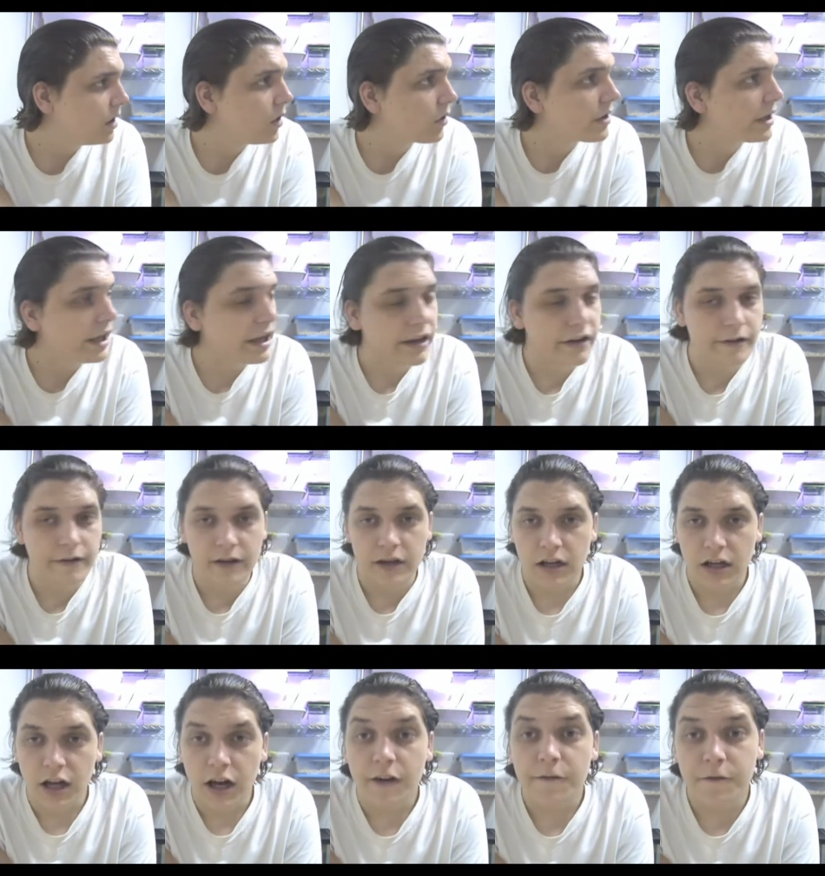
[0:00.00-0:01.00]
Okay.
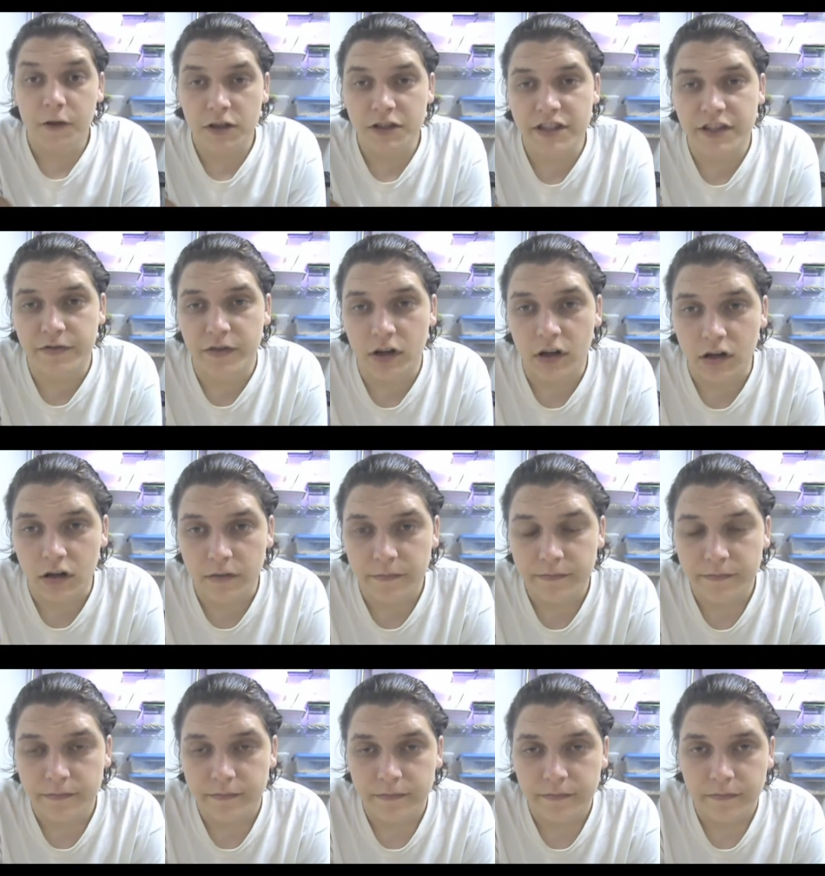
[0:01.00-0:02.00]
First of all,
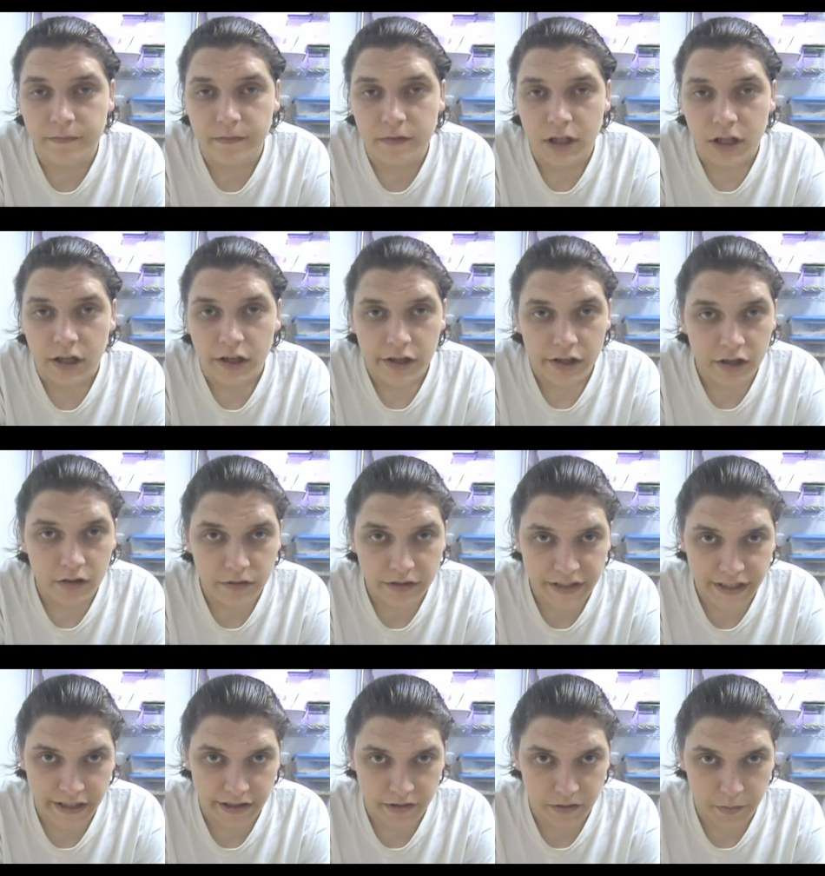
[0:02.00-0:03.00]
you don't
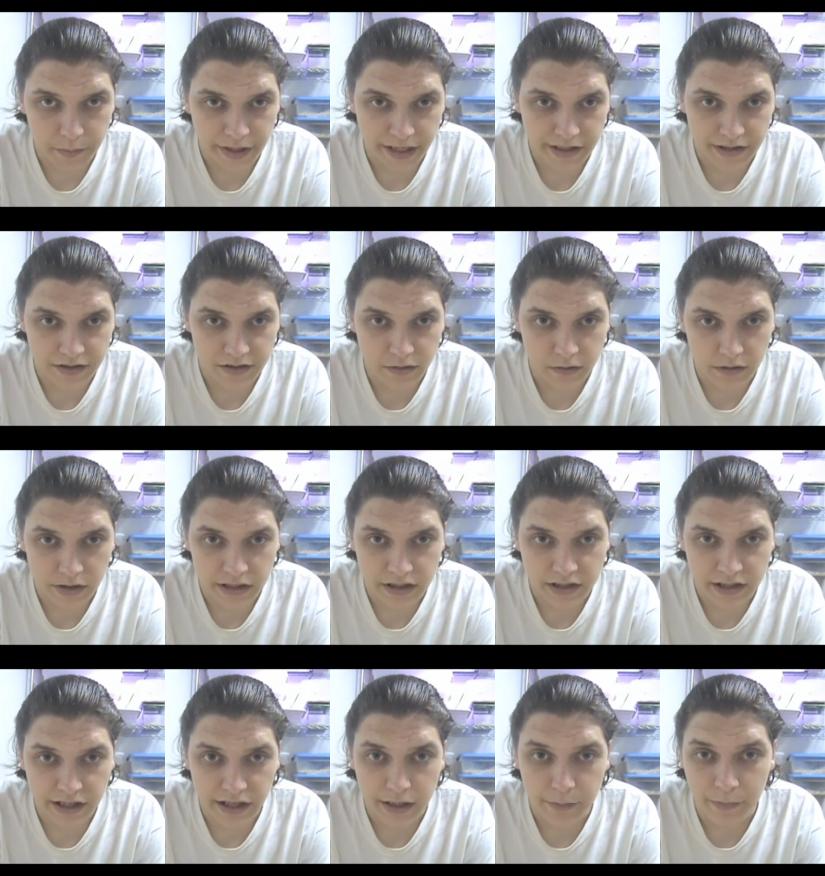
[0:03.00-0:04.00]
take it to a pet store and
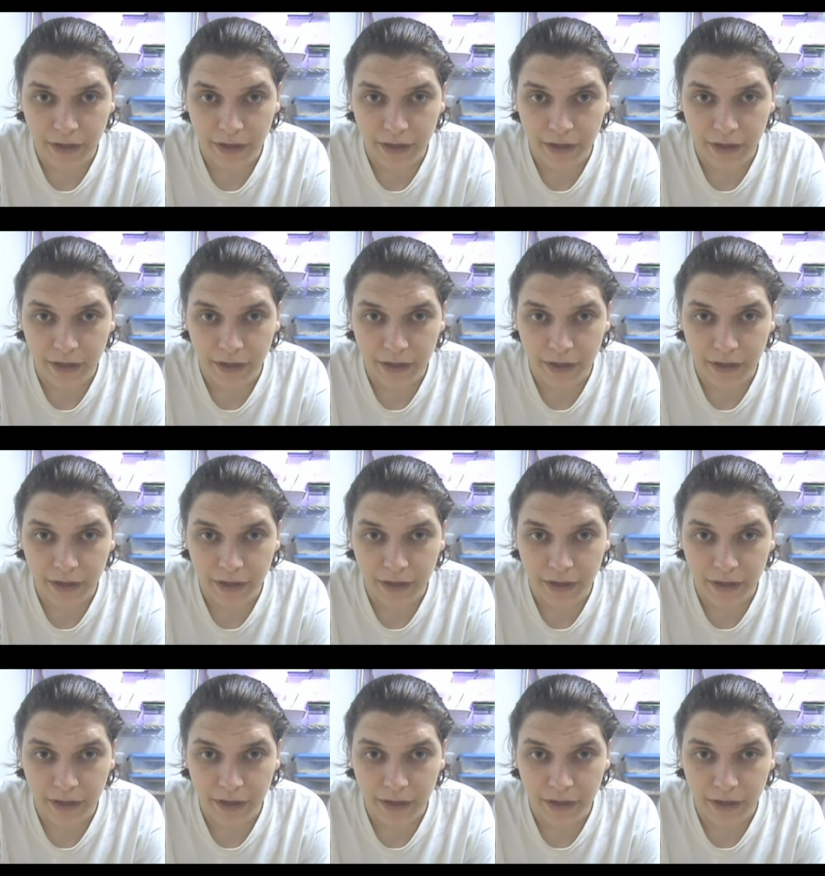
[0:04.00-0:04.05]
say,